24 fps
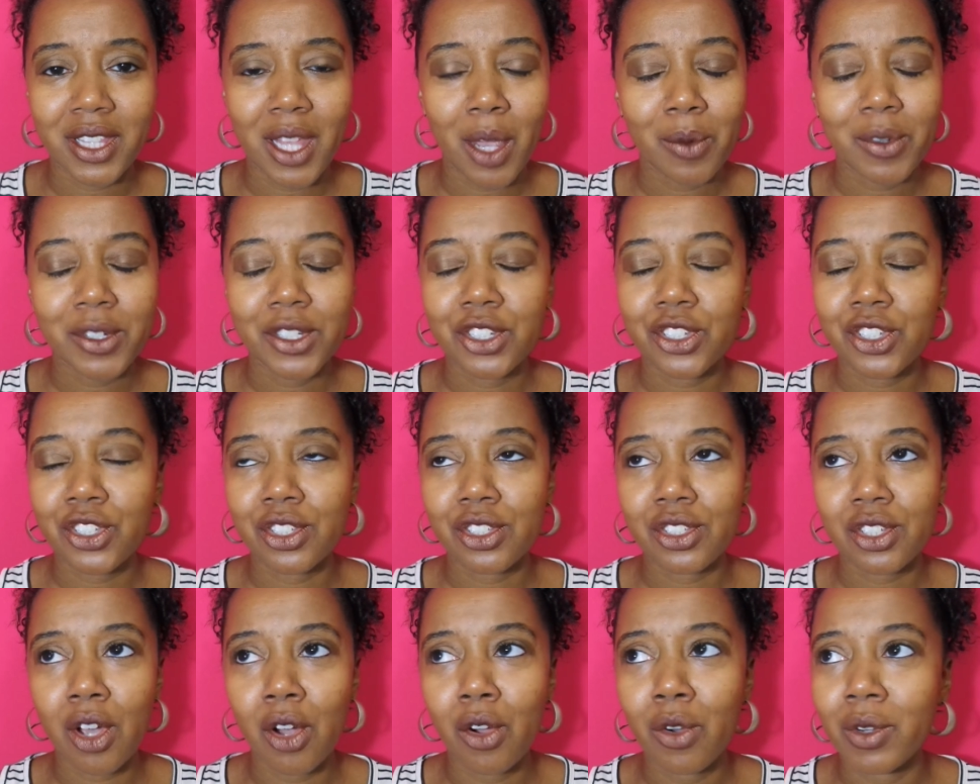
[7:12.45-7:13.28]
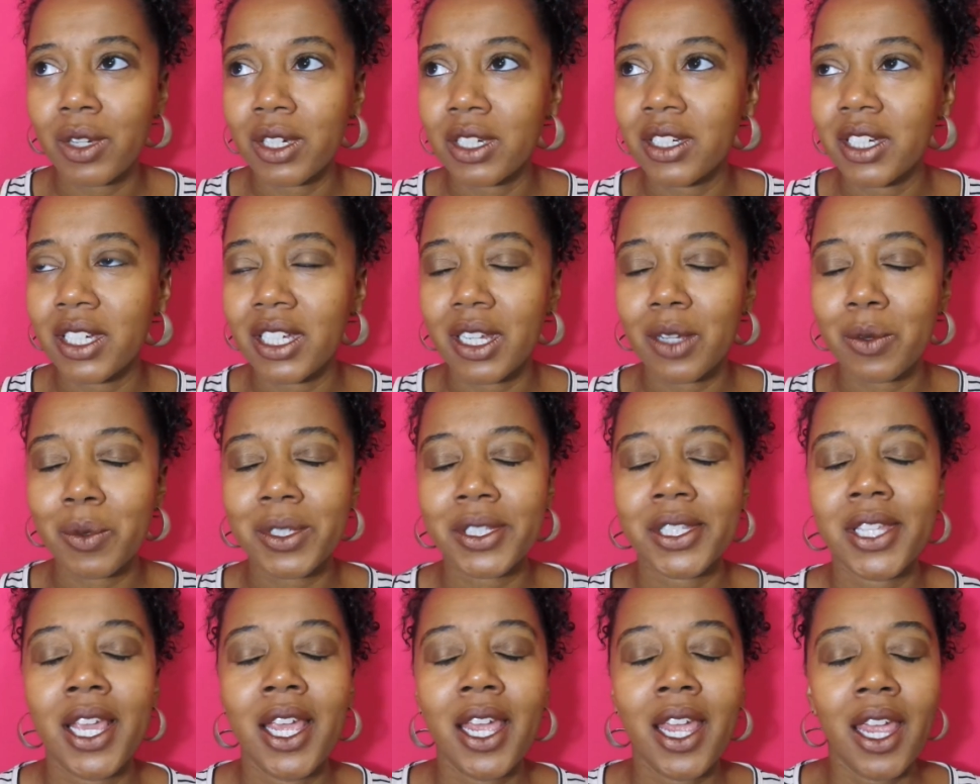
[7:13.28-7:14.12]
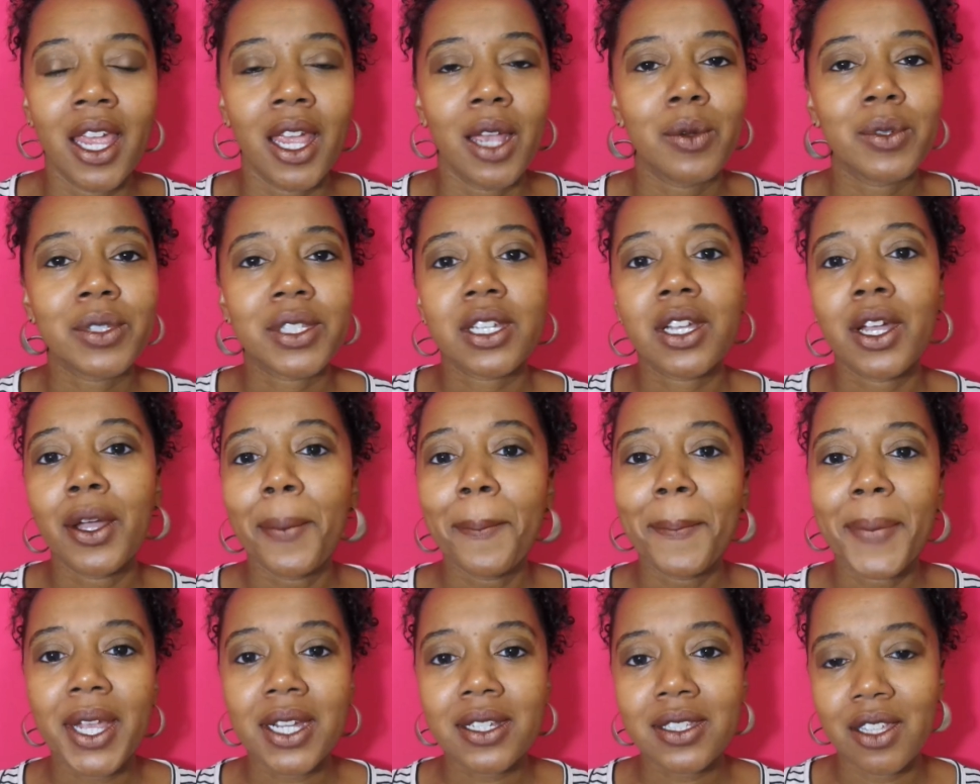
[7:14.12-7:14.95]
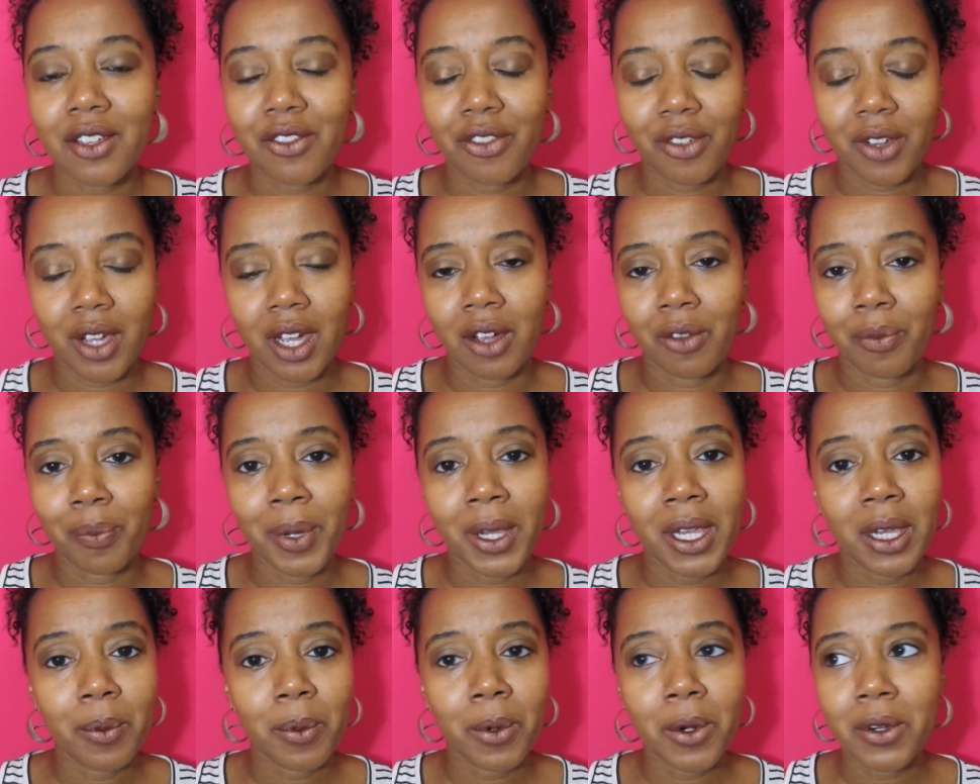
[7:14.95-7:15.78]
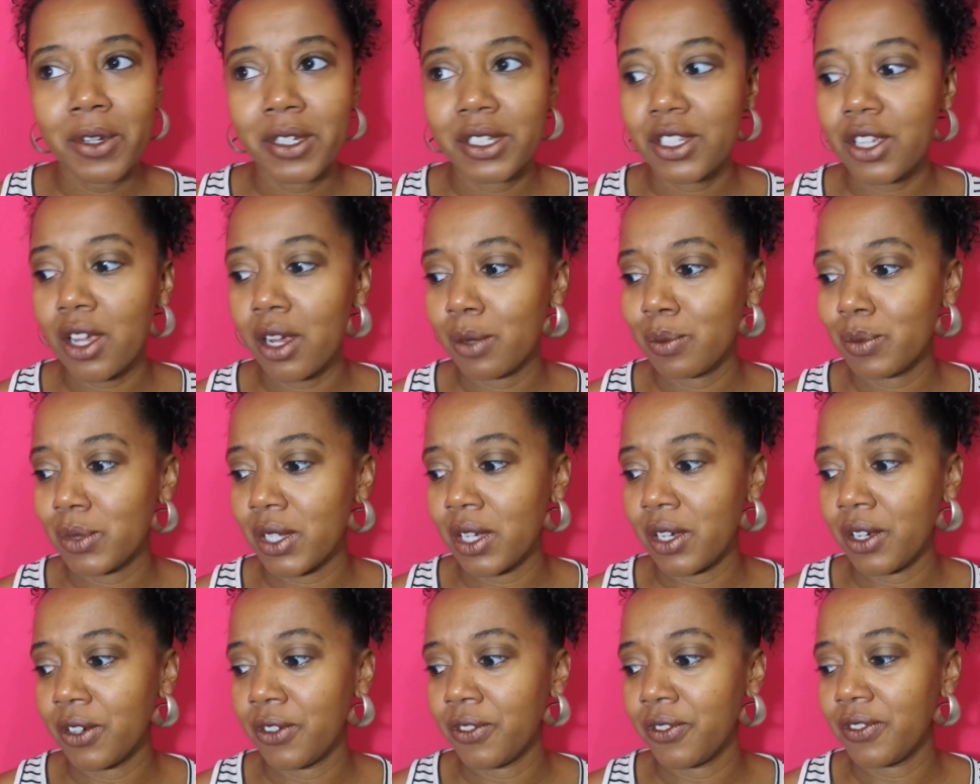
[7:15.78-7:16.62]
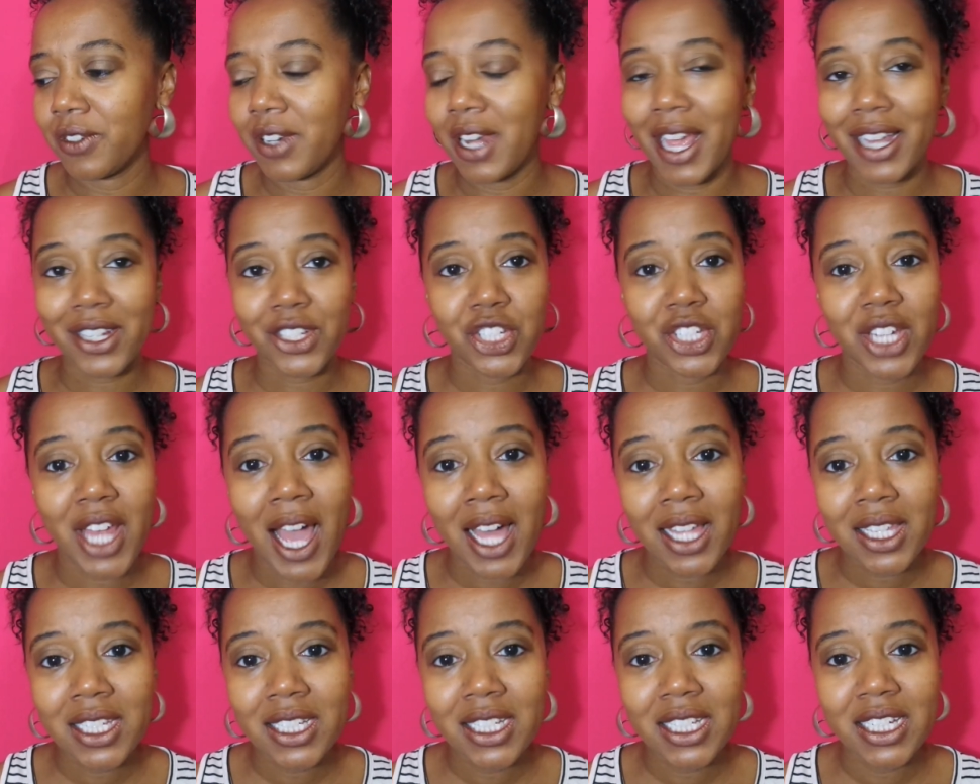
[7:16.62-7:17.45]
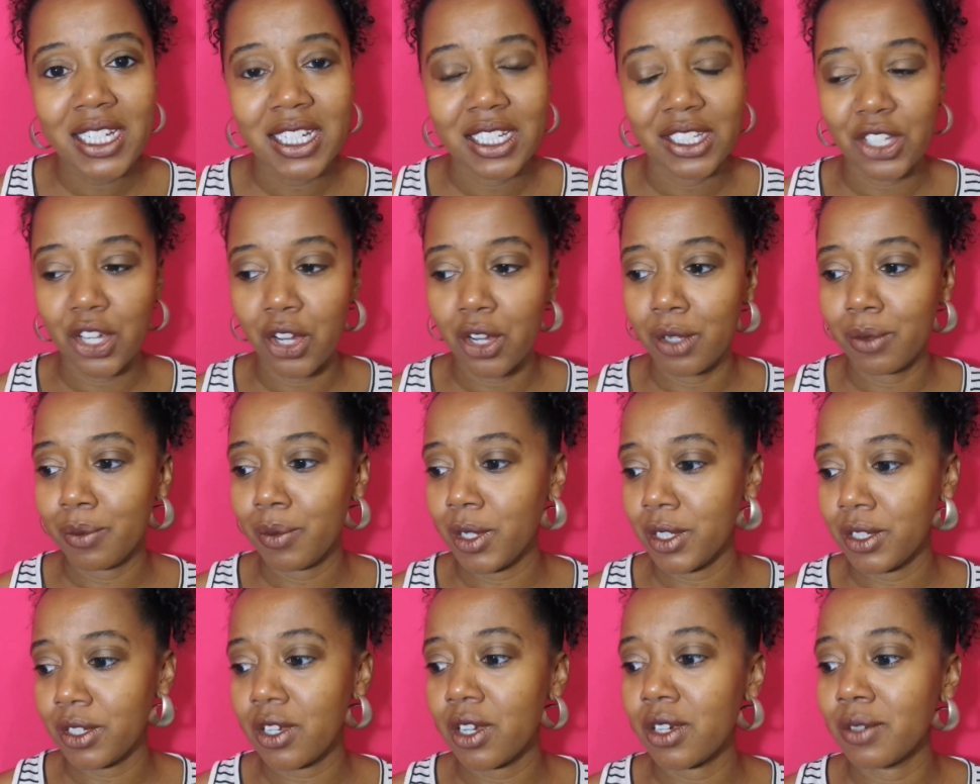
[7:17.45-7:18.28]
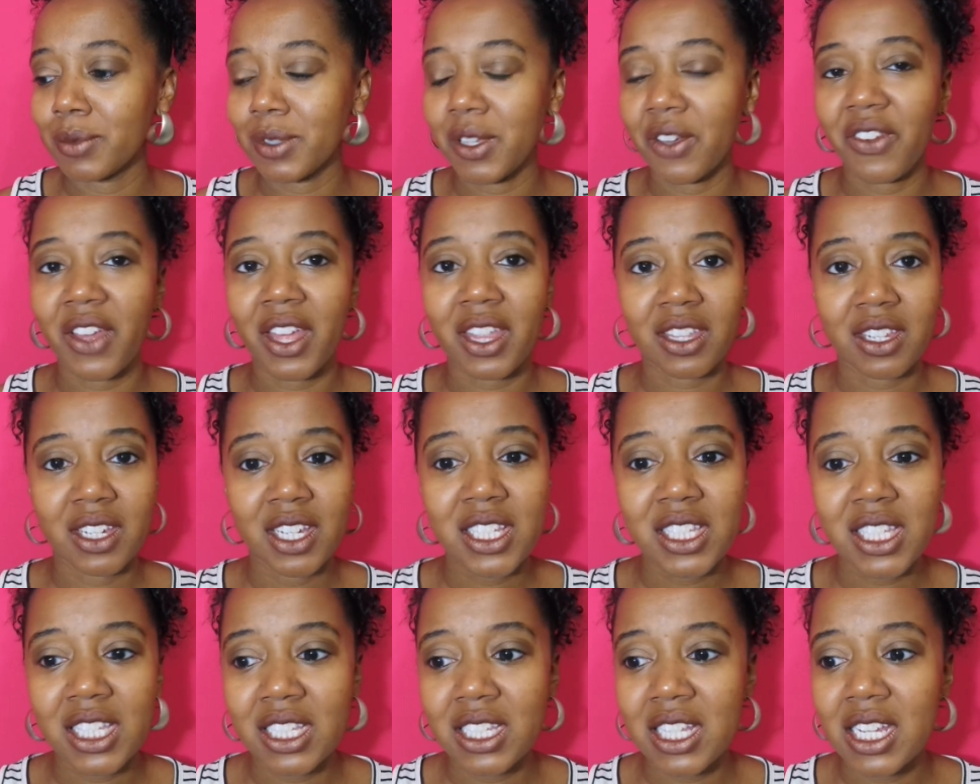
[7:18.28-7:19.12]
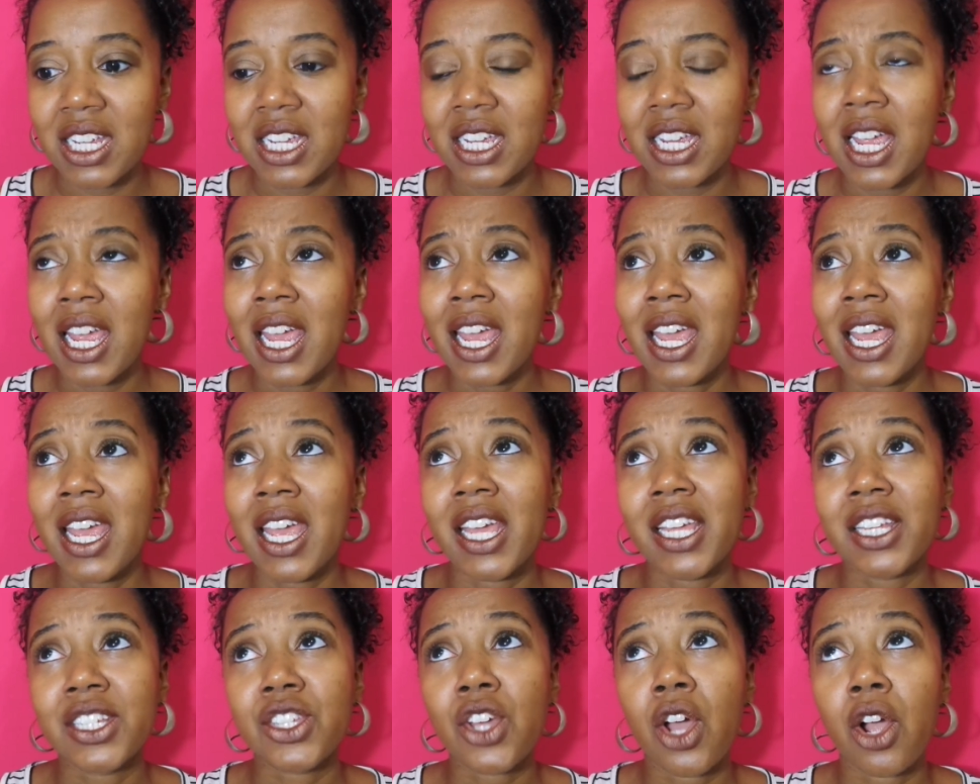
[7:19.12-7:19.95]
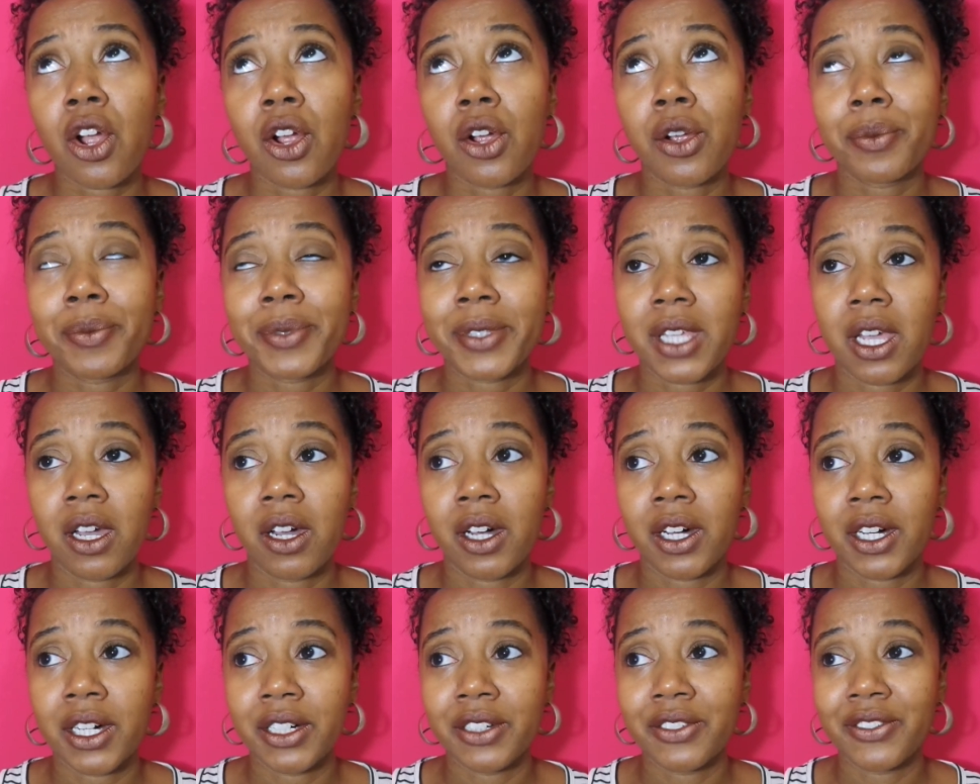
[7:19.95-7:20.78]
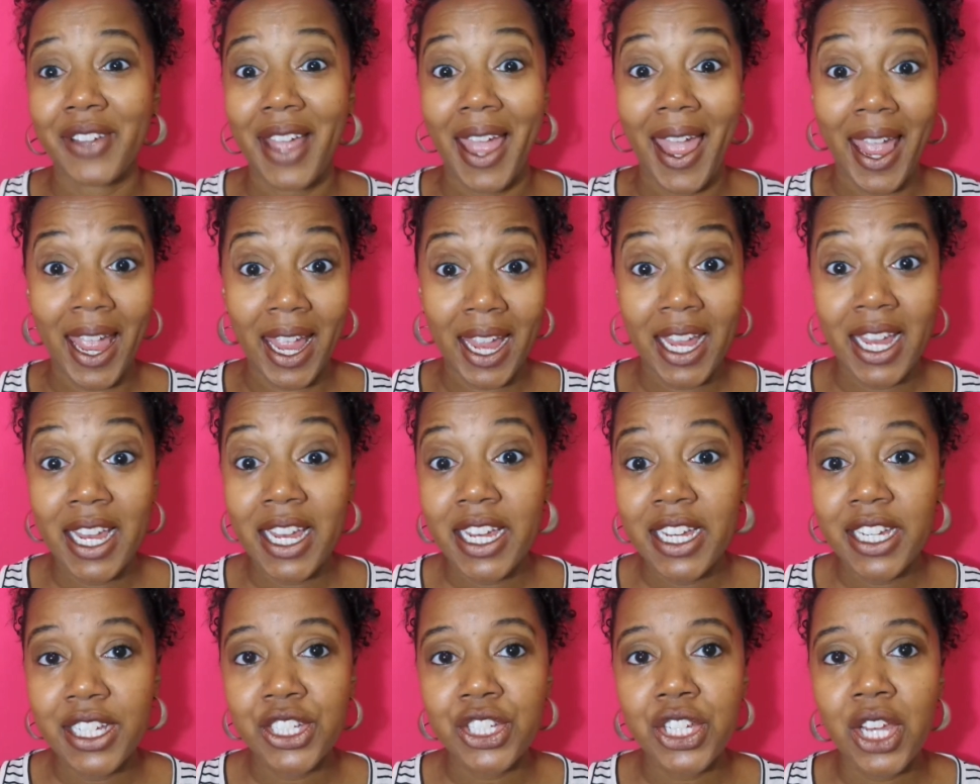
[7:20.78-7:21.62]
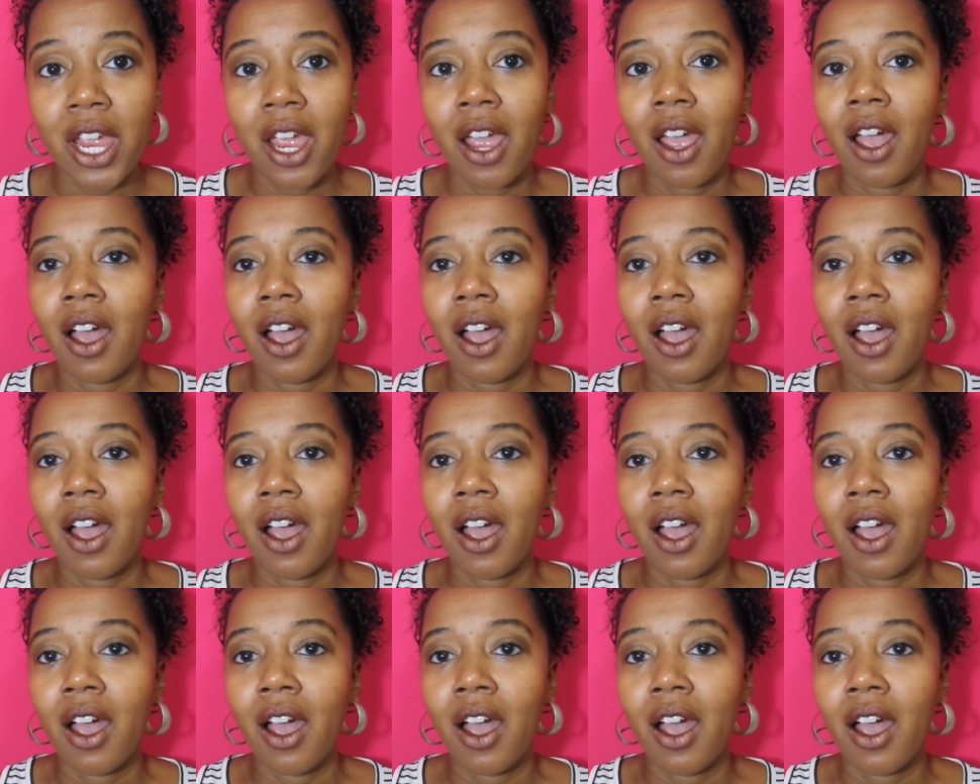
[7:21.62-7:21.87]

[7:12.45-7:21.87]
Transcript: They were just so good. It was a good mix of people in terms of nationality, in terms of ethnicity, in terms of age.